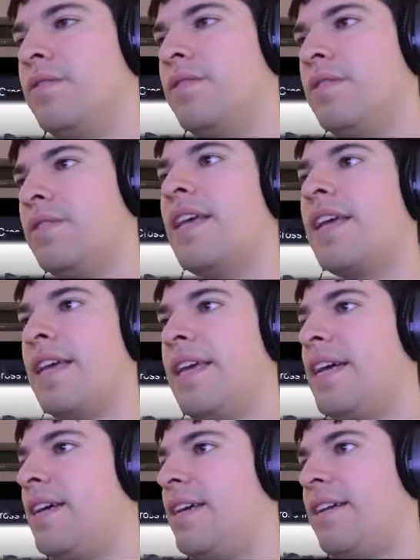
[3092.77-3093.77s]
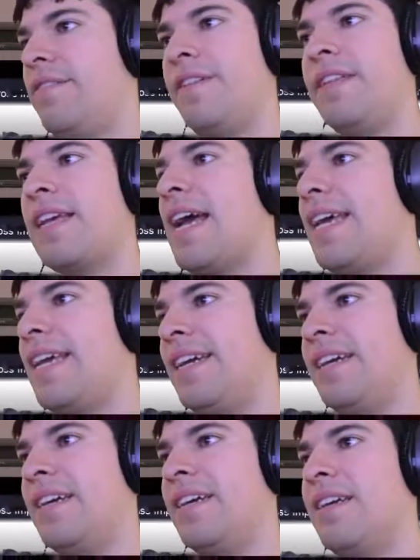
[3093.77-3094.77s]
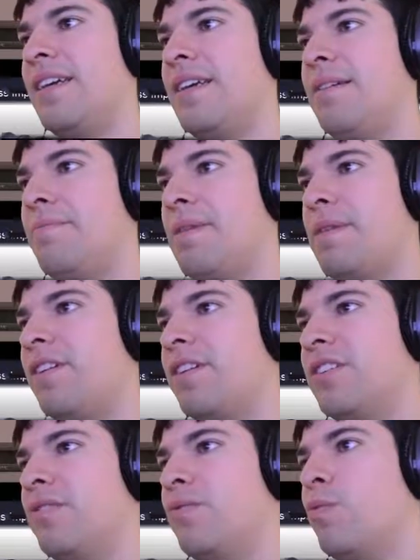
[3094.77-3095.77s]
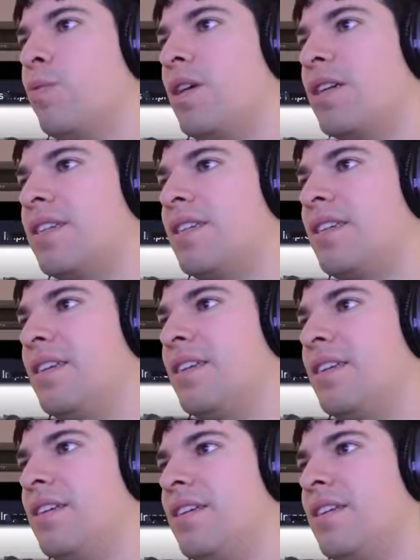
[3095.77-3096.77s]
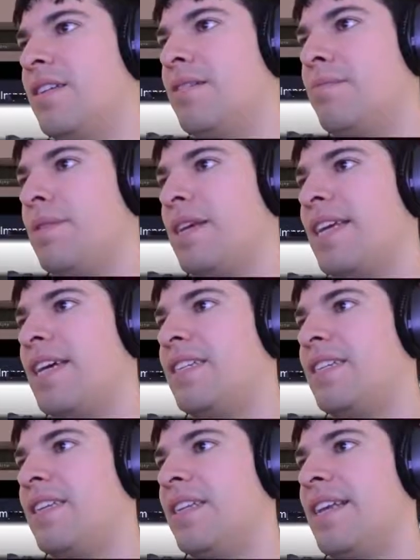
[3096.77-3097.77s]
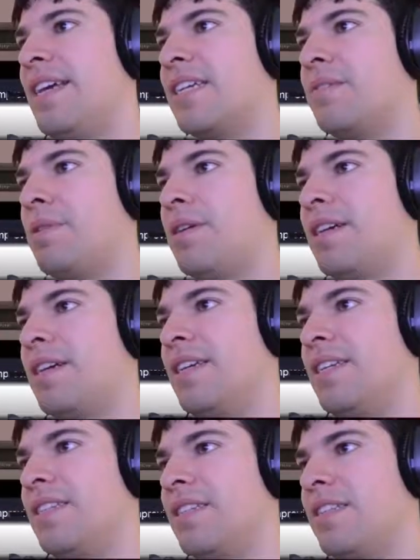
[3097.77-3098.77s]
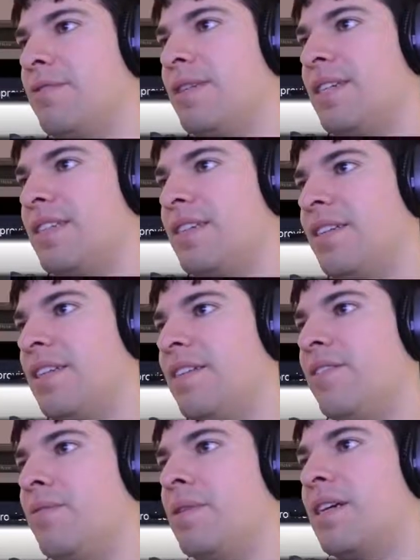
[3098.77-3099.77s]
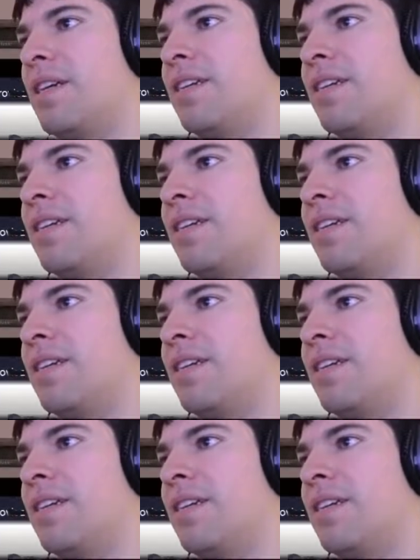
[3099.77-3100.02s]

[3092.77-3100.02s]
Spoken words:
I think yeah, if it got here, my function worked. But I guess the next part is the restart level part.